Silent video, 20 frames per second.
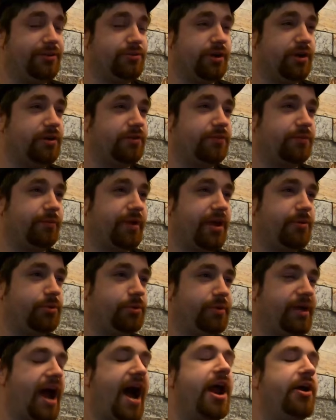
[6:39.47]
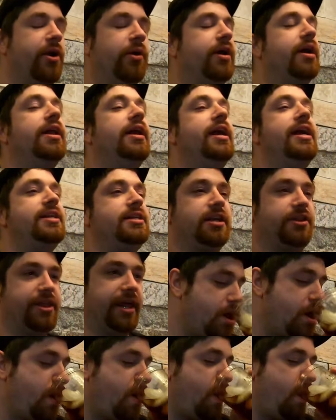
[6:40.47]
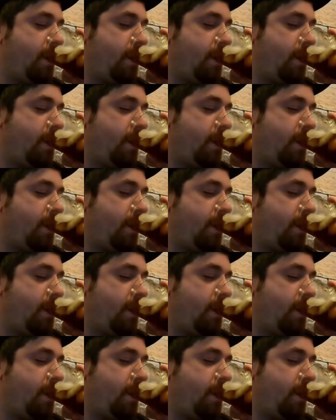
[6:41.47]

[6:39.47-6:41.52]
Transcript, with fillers: drugs from Gabriel I don't know. It's a thing.